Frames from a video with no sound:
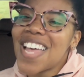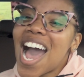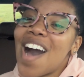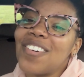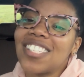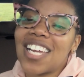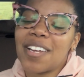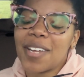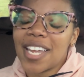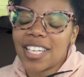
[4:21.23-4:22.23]
I was
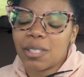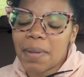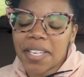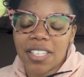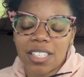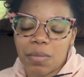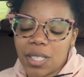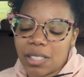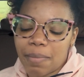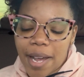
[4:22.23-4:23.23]
not expecting to be
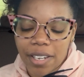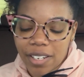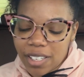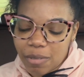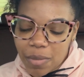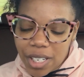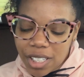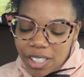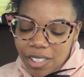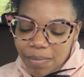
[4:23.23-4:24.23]
smiling this
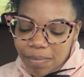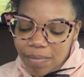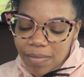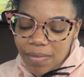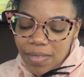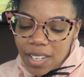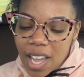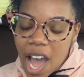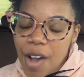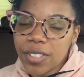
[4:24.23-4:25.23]
much.
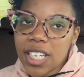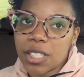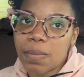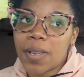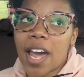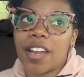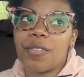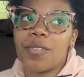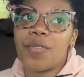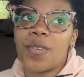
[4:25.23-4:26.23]
I was like,
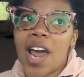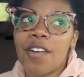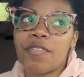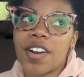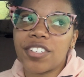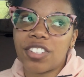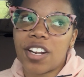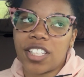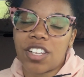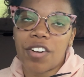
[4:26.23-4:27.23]
when I first
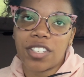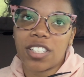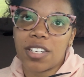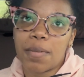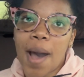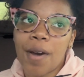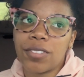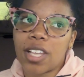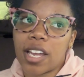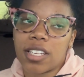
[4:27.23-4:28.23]
started talking to him, I
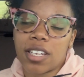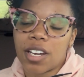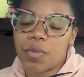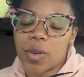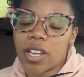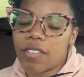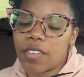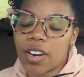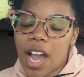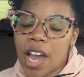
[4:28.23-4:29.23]
was like, yeah,
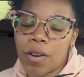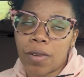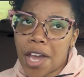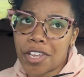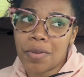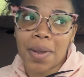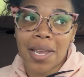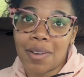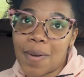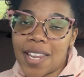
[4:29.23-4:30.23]
whatever. I don't like you
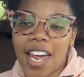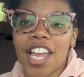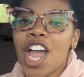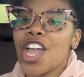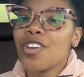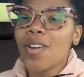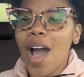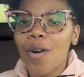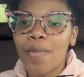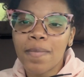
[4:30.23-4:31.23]
anyway. Like, you know
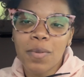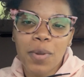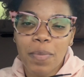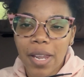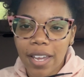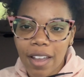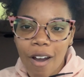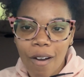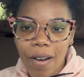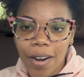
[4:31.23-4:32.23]
how women be playing
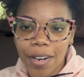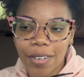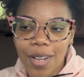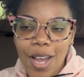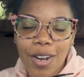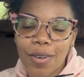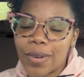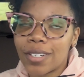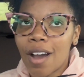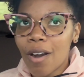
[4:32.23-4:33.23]
hard,
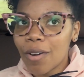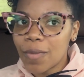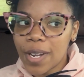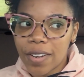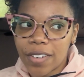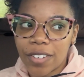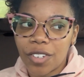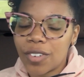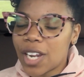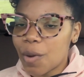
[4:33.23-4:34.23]
knowing doggone well
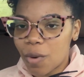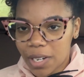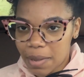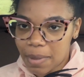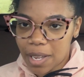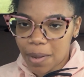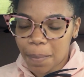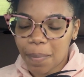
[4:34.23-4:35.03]
they want that man.